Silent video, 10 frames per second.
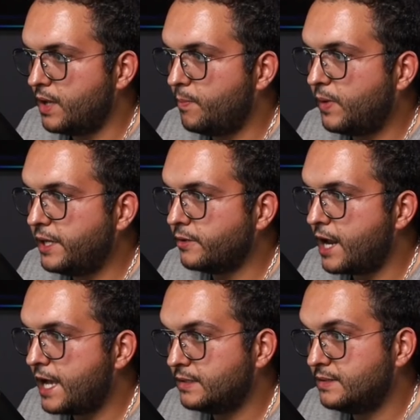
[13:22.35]
A player
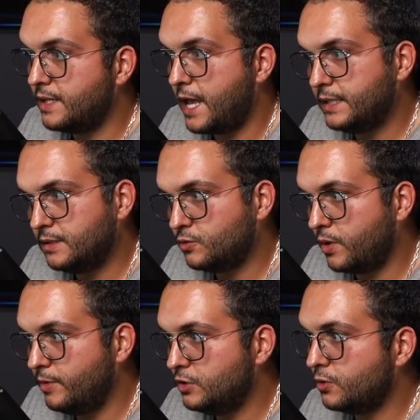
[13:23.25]
acts as a
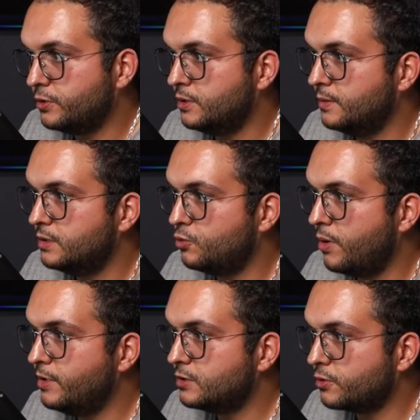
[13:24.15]
streaming source.
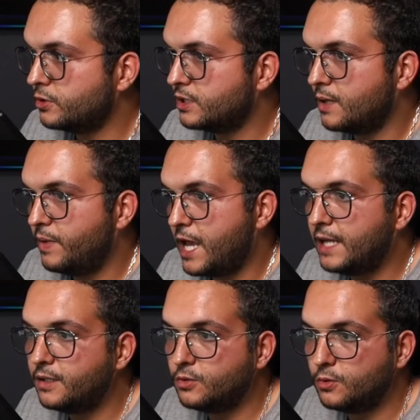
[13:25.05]
Streaming sources can be
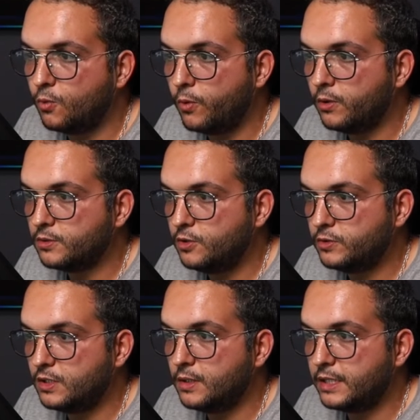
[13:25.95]
added to the world
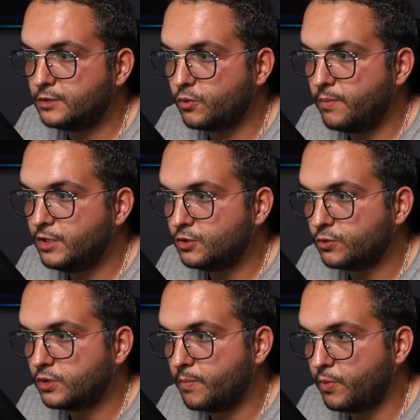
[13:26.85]
using a streaming
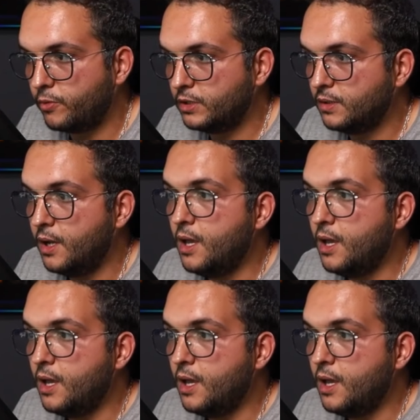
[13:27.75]
source component.